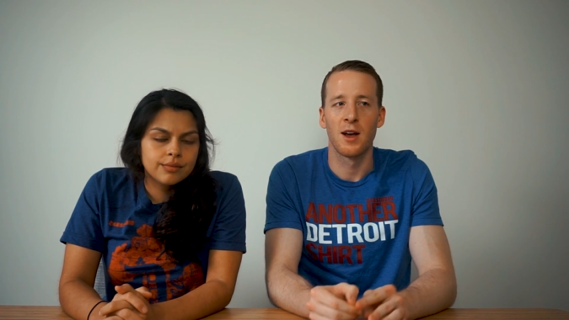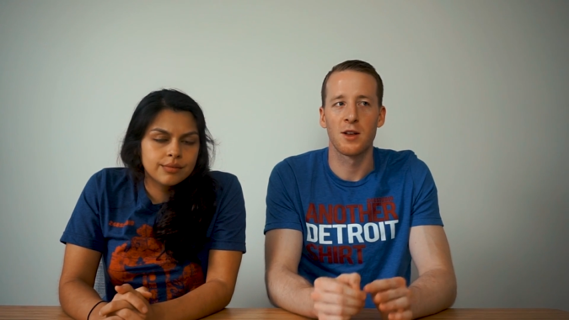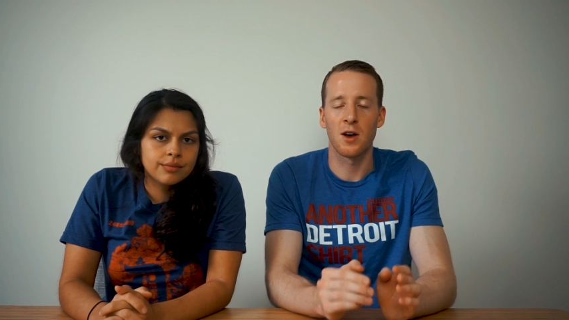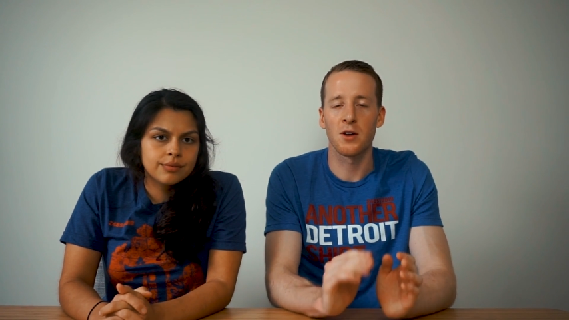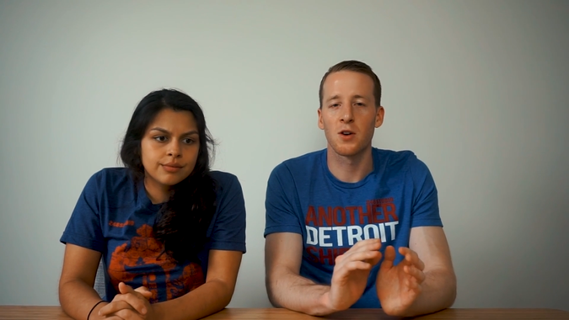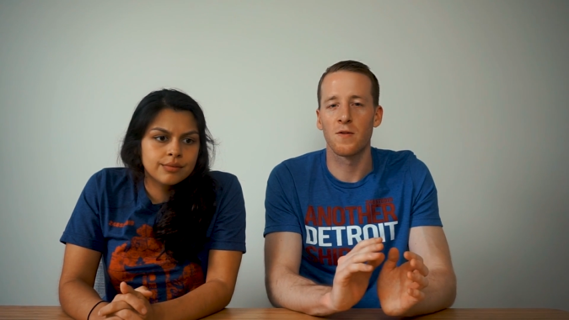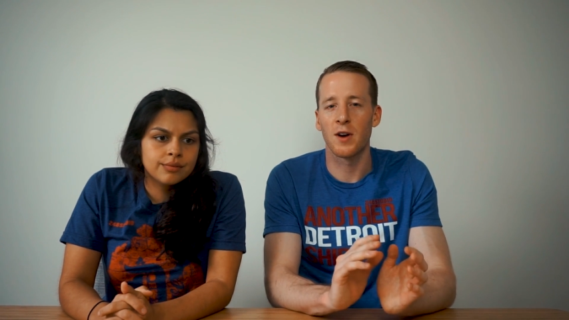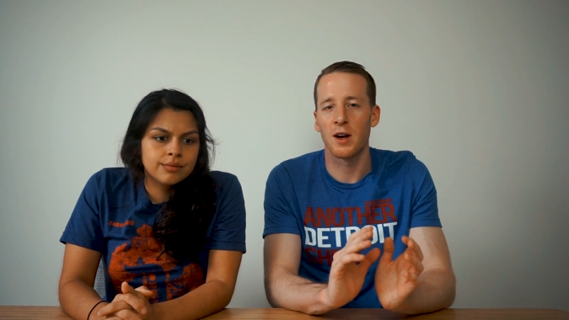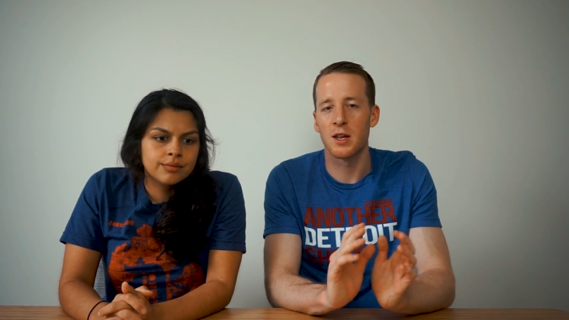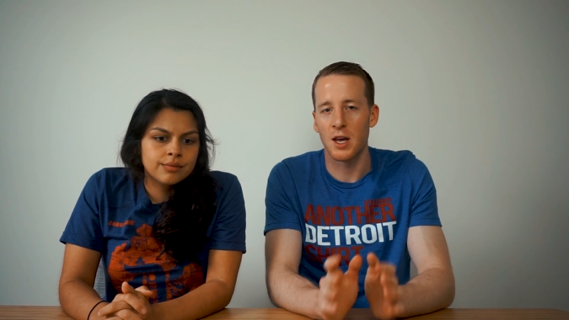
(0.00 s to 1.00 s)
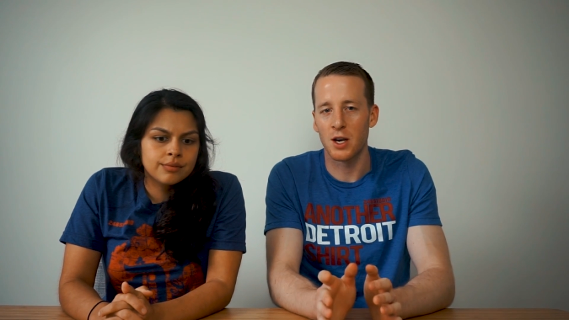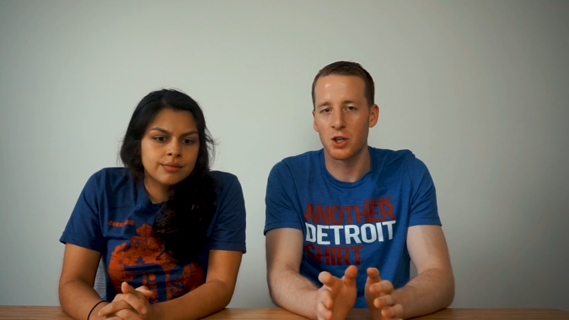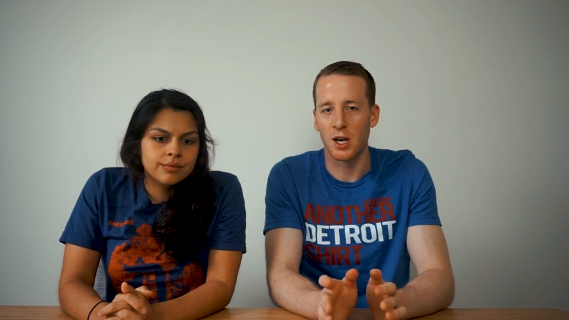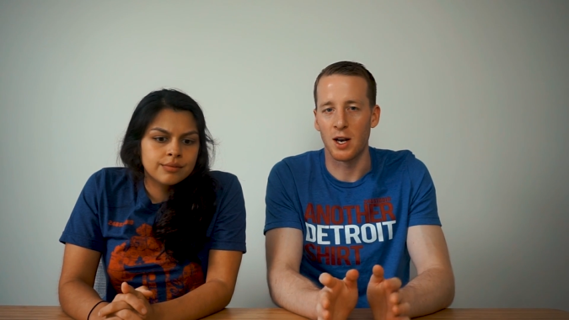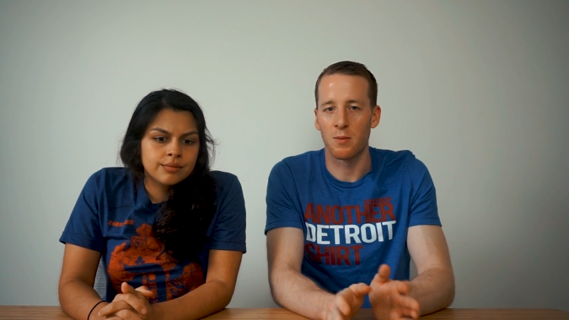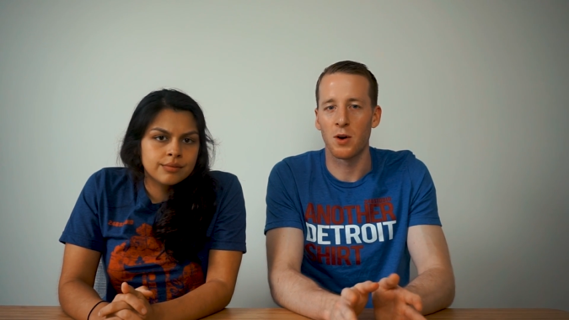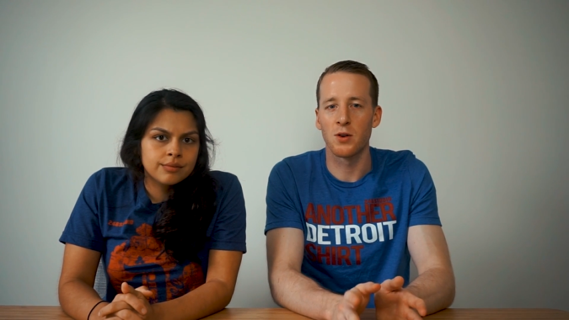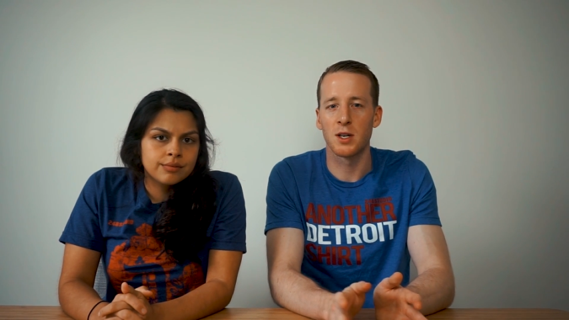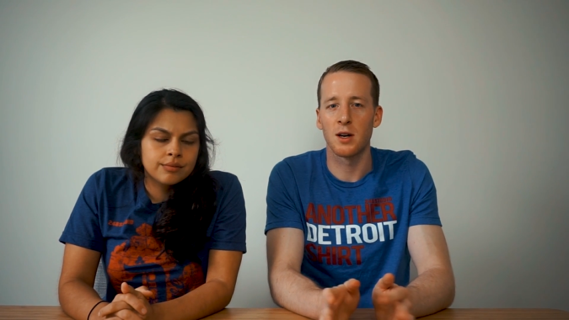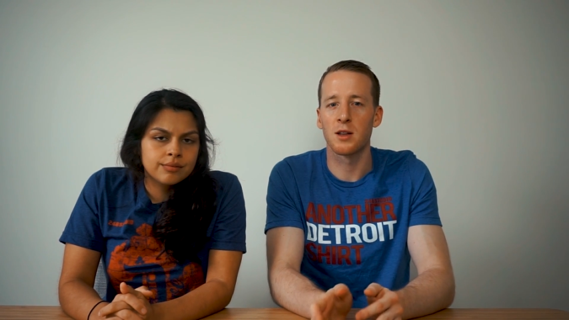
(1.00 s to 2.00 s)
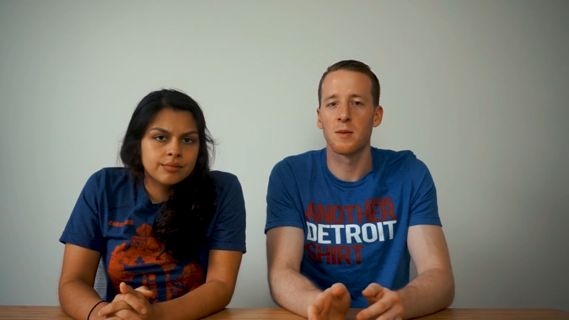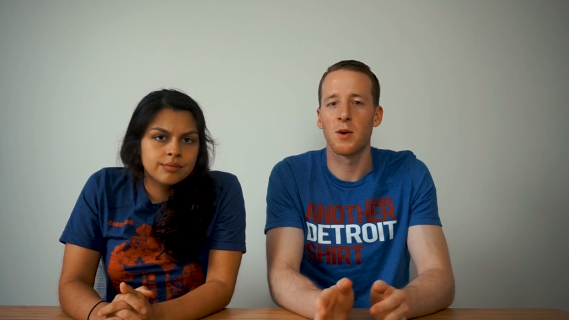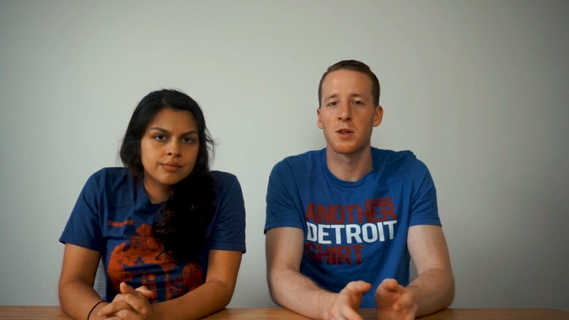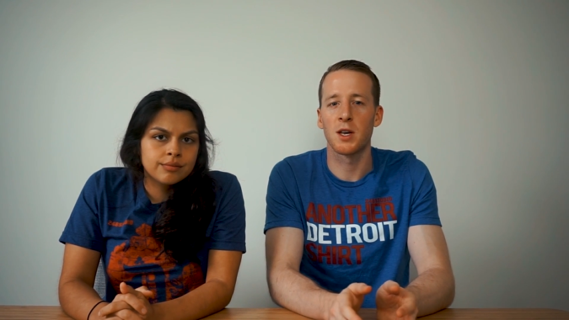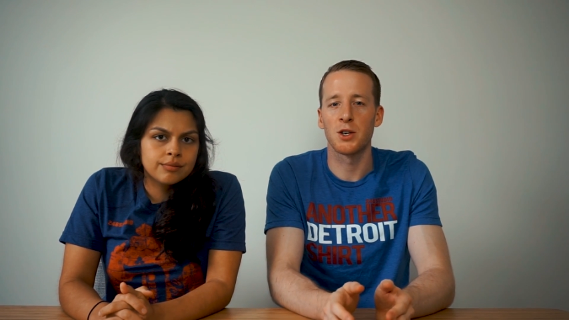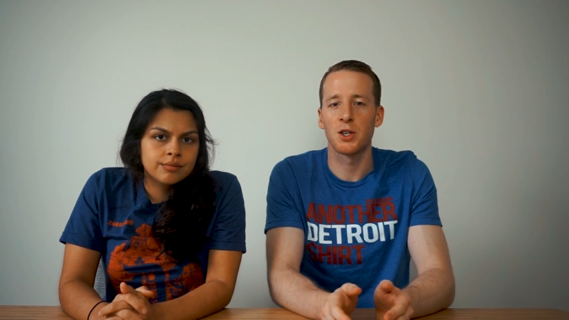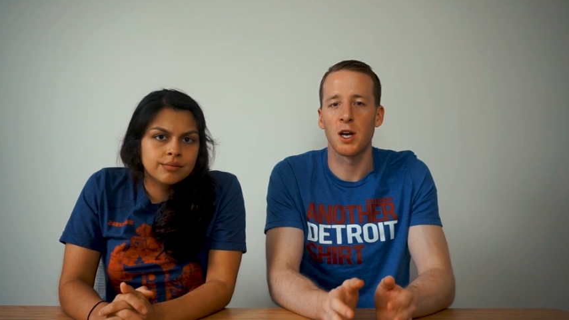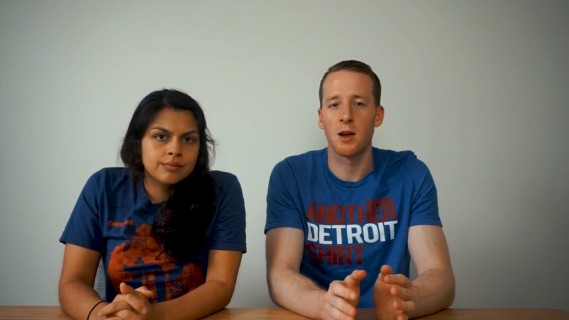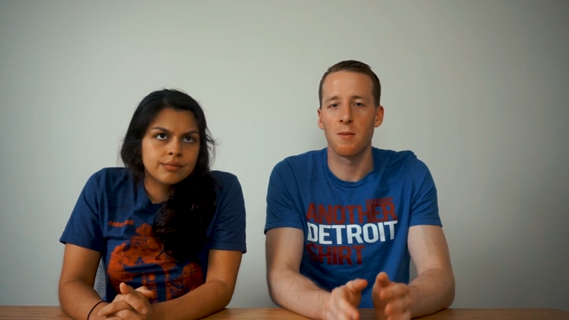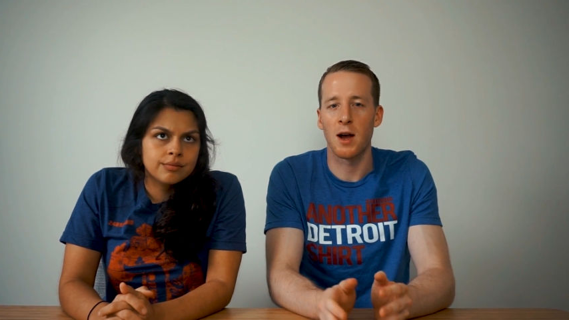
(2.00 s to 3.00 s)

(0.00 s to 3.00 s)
Speaker 1: It's also very satiating. Protein is the most satiating